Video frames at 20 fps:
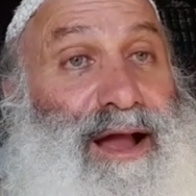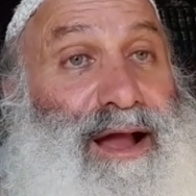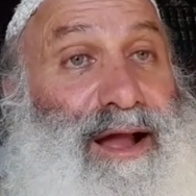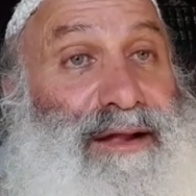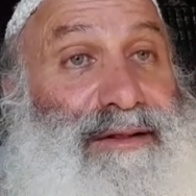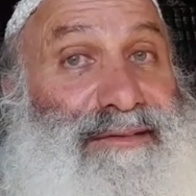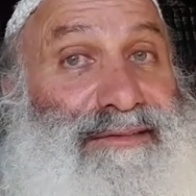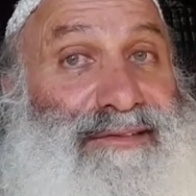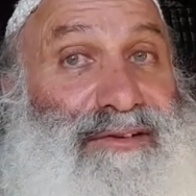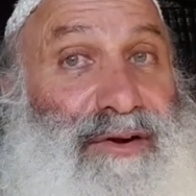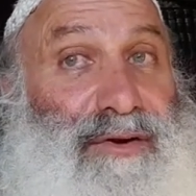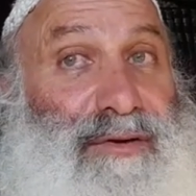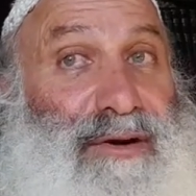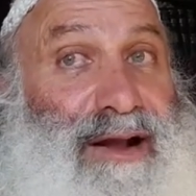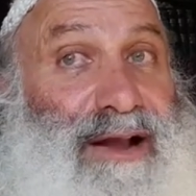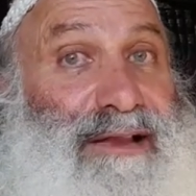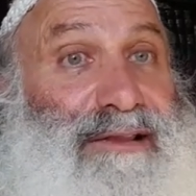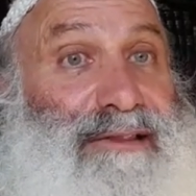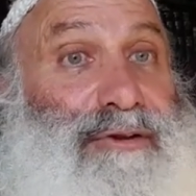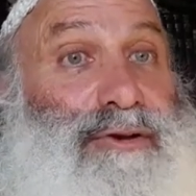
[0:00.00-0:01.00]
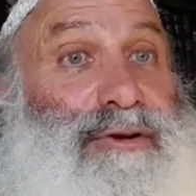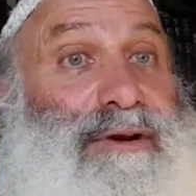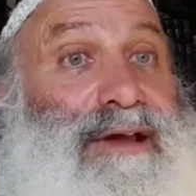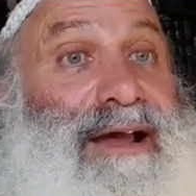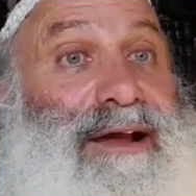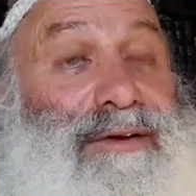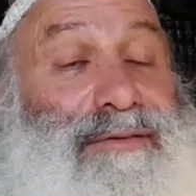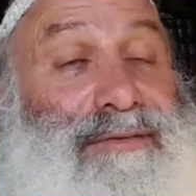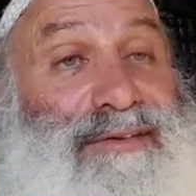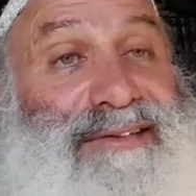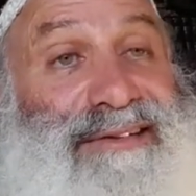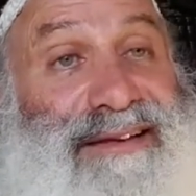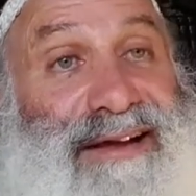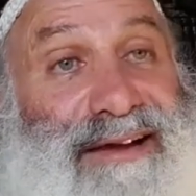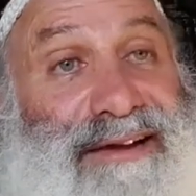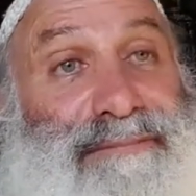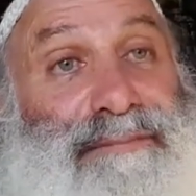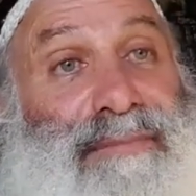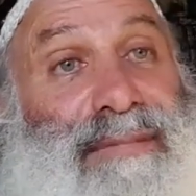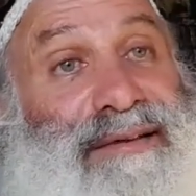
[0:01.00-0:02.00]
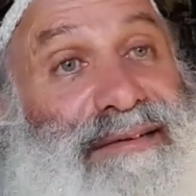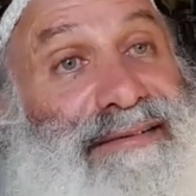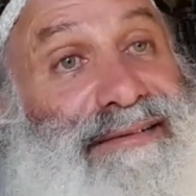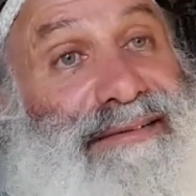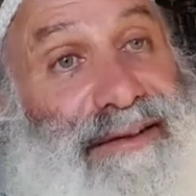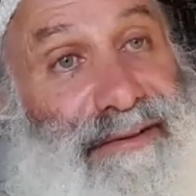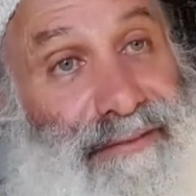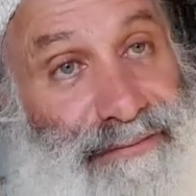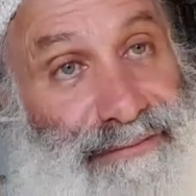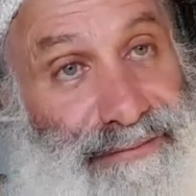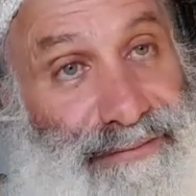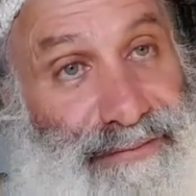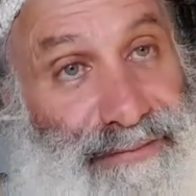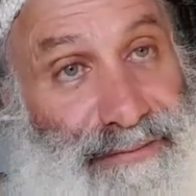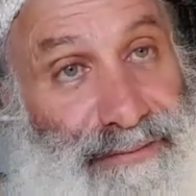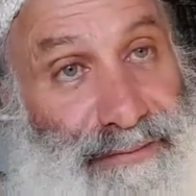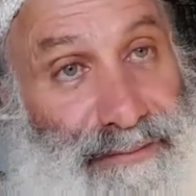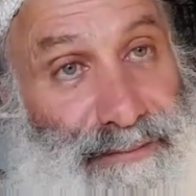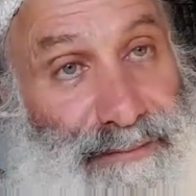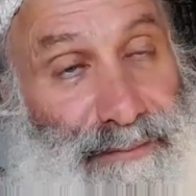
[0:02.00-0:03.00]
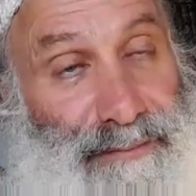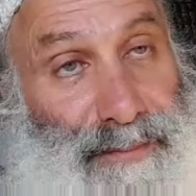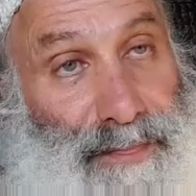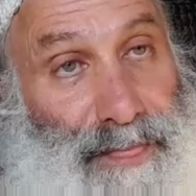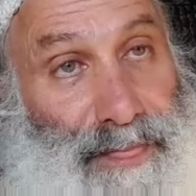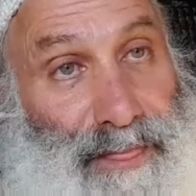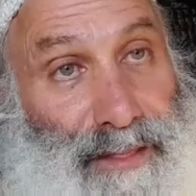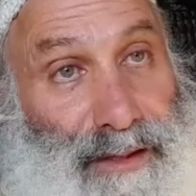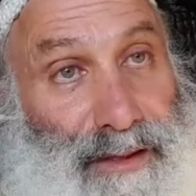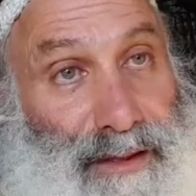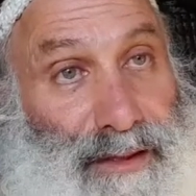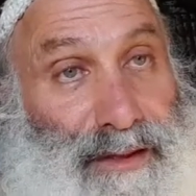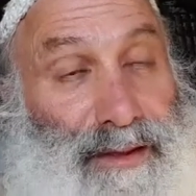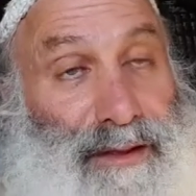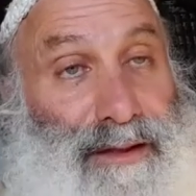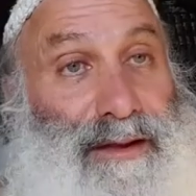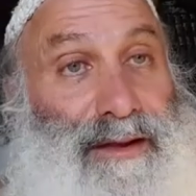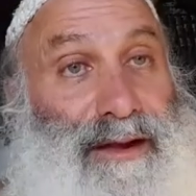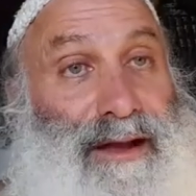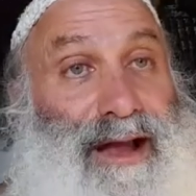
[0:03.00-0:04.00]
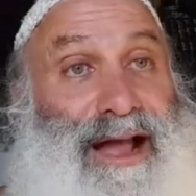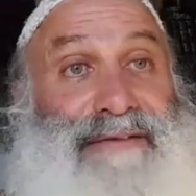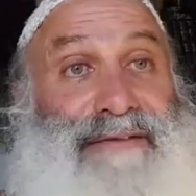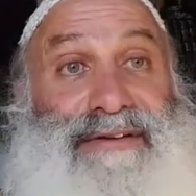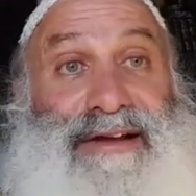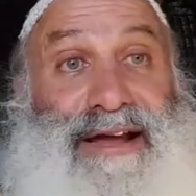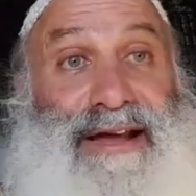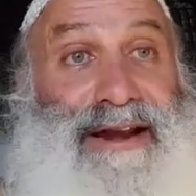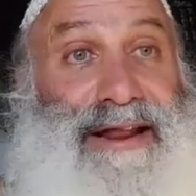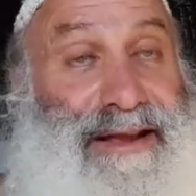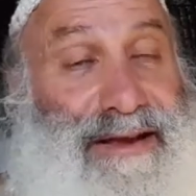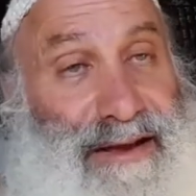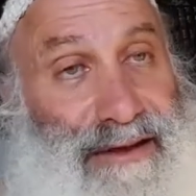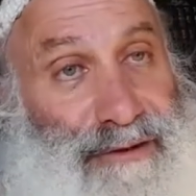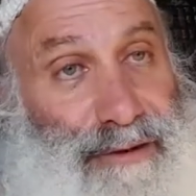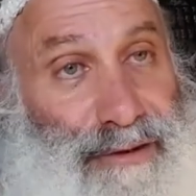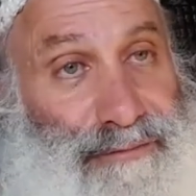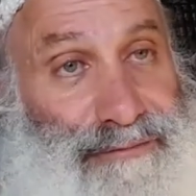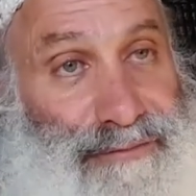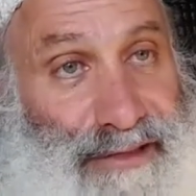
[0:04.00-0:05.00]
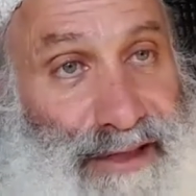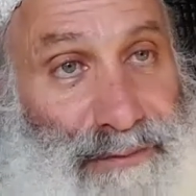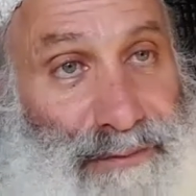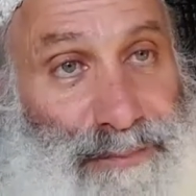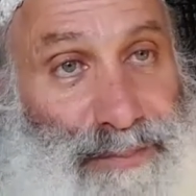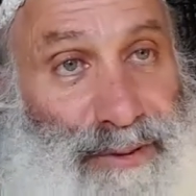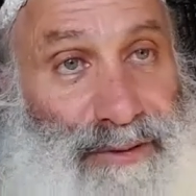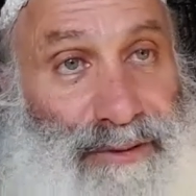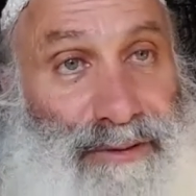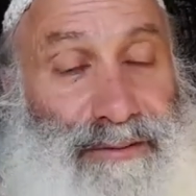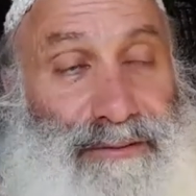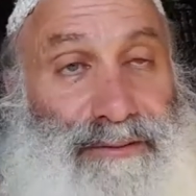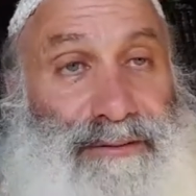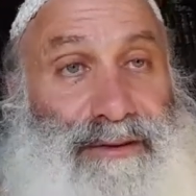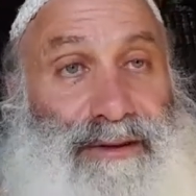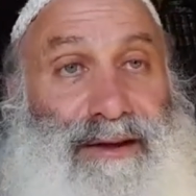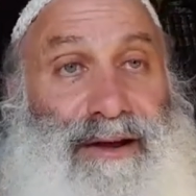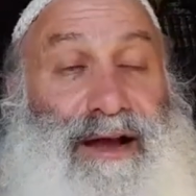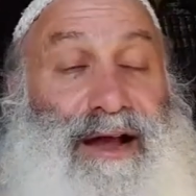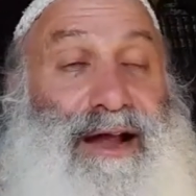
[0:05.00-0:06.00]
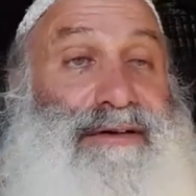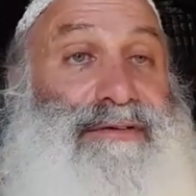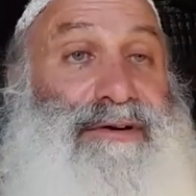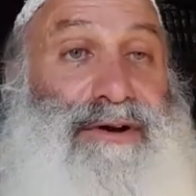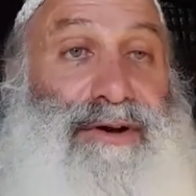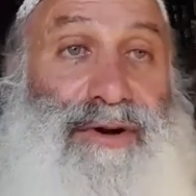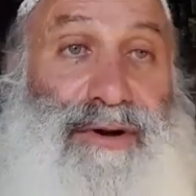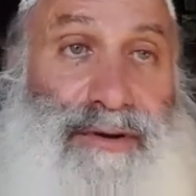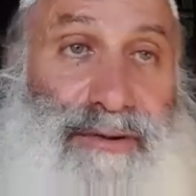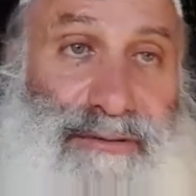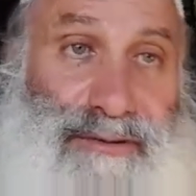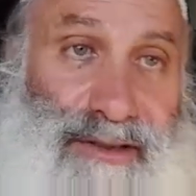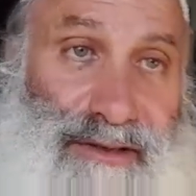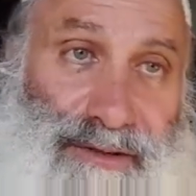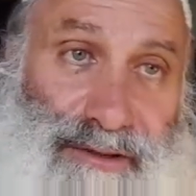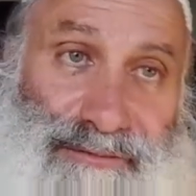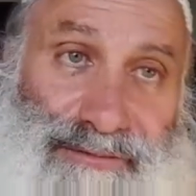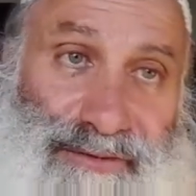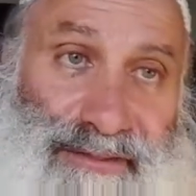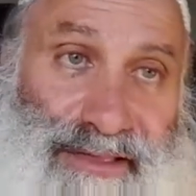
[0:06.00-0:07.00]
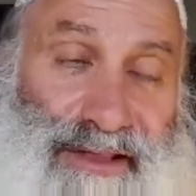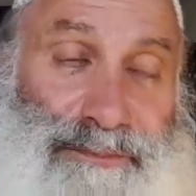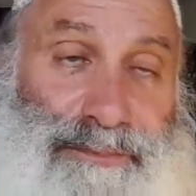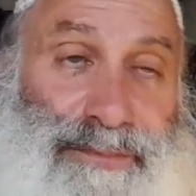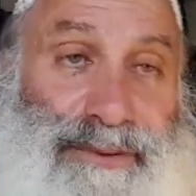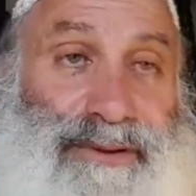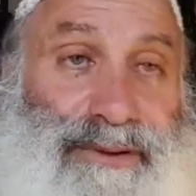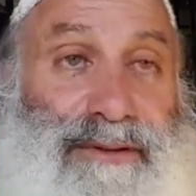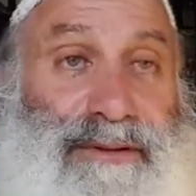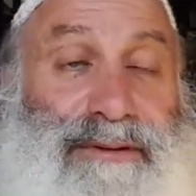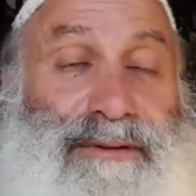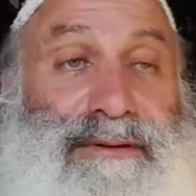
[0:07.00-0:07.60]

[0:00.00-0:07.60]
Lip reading: And so I look outside myself. I have a headache, I look for that pill. I have a cold, I look for that pill.